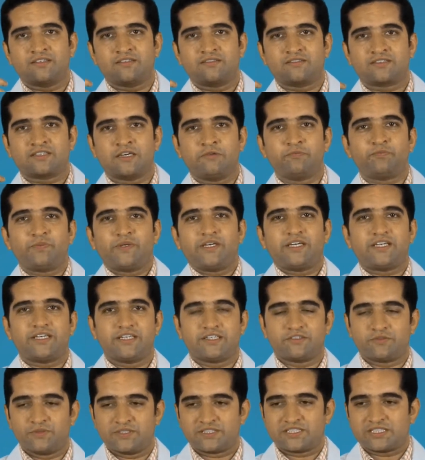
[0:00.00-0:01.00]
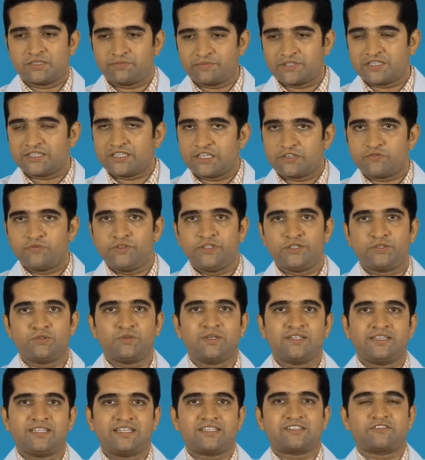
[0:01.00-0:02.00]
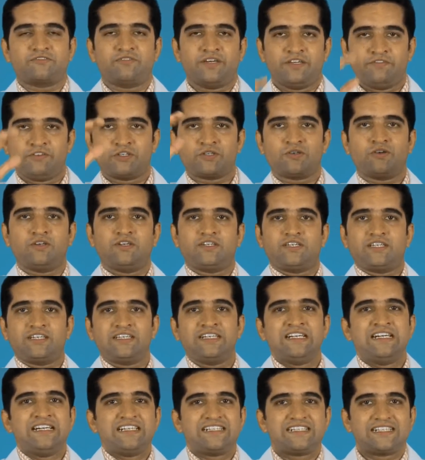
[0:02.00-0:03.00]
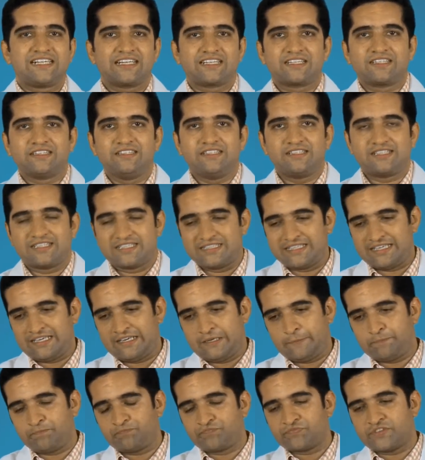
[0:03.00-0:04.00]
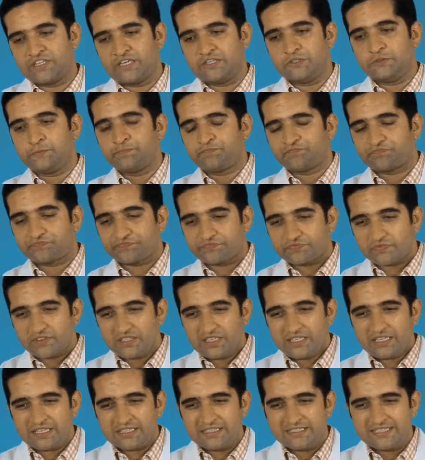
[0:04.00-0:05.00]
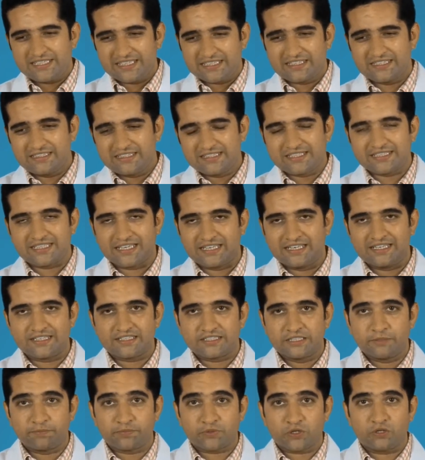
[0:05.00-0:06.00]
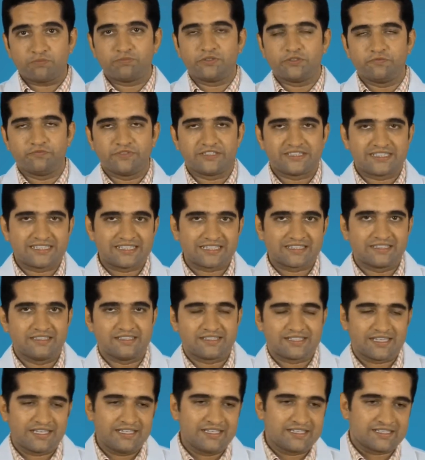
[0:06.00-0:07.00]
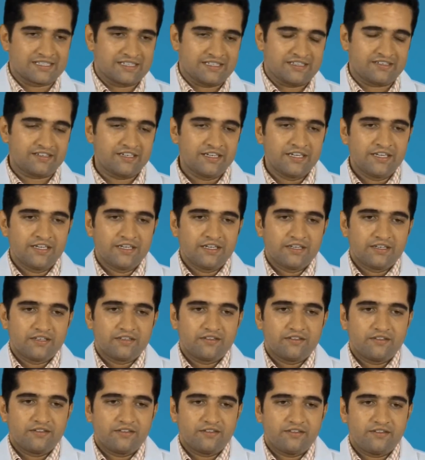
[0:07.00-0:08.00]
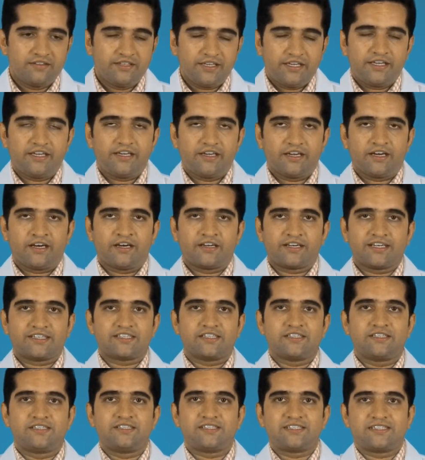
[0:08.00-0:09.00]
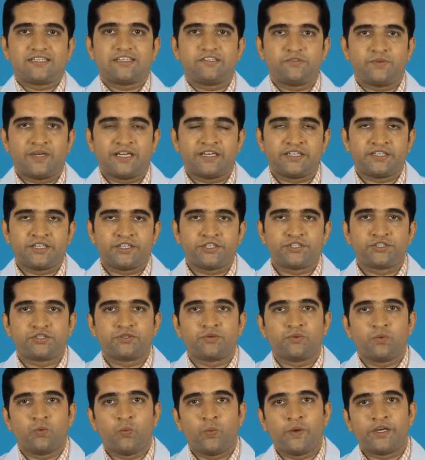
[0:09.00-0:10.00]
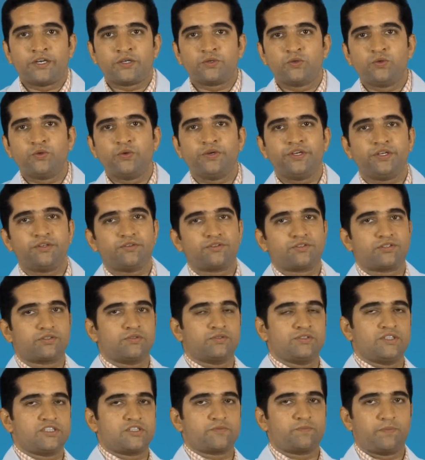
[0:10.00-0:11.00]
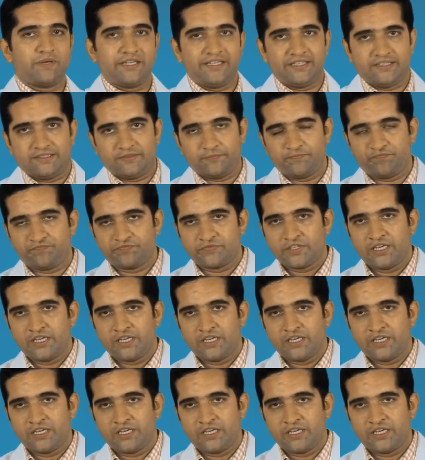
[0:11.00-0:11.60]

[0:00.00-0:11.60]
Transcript: compare it with something that we know, and that is why we call it a sickle cell. Now sickle cells, the problem with sickle cells are they are at a disadvantage when going through the spleen.